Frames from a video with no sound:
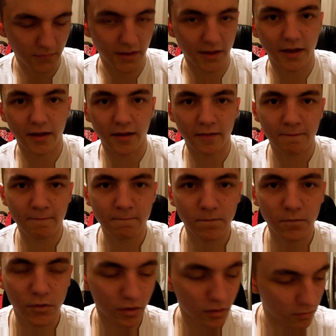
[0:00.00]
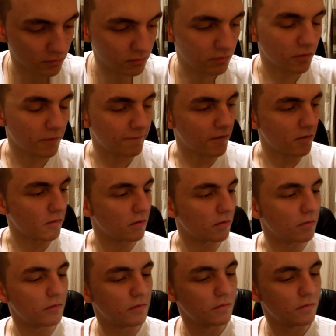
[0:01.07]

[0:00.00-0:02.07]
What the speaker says: Yeah, I just took a photo.